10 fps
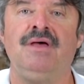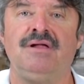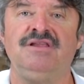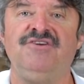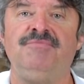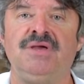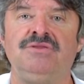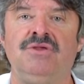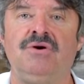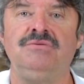leave me a
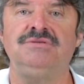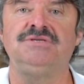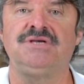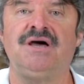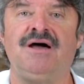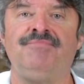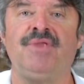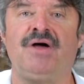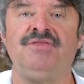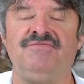note
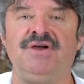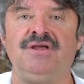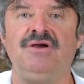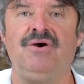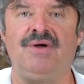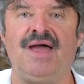on the video,